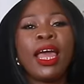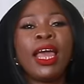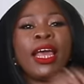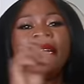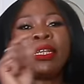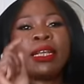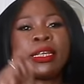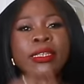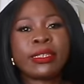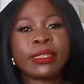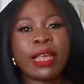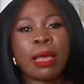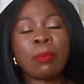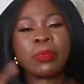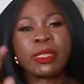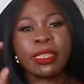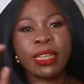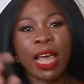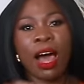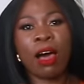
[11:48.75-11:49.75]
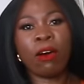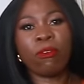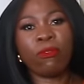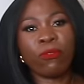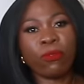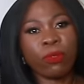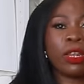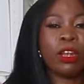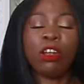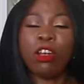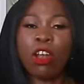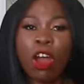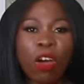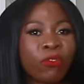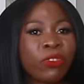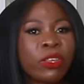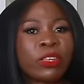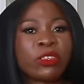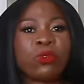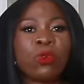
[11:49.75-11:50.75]
and the same scarf.
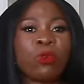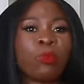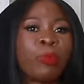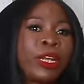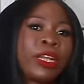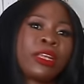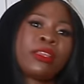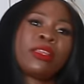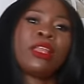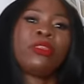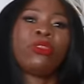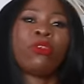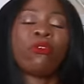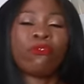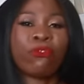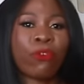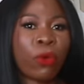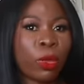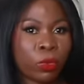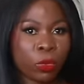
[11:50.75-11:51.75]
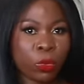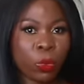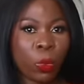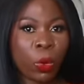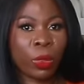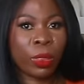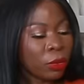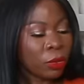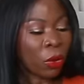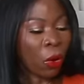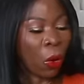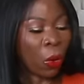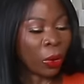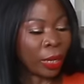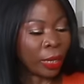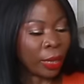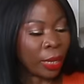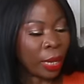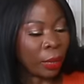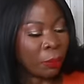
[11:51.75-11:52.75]
Love this look better than the first one. The
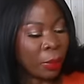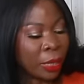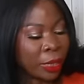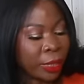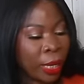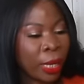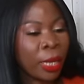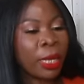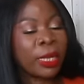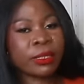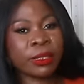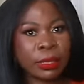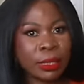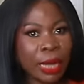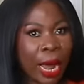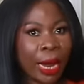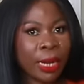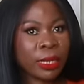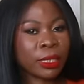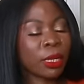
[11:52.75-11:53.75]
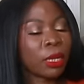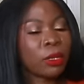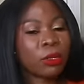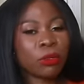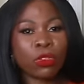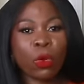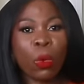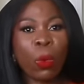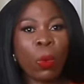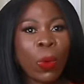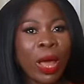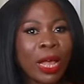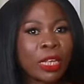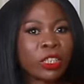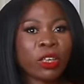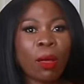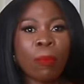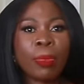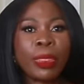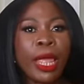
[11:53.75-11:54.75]
only thing missing is tight. So wear
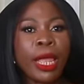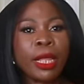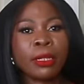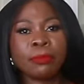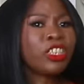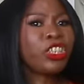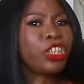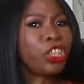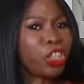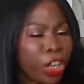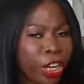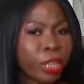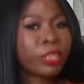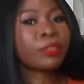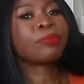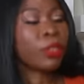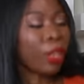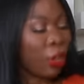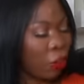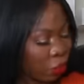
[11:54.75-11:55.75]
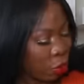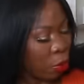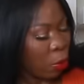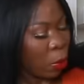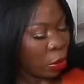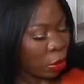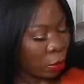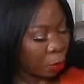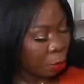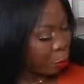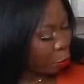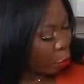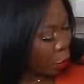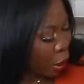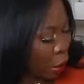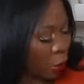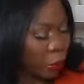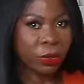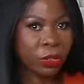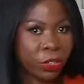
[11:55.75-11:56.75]
something sheer if you want to
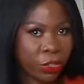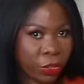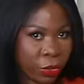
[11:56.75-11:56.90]
pull out the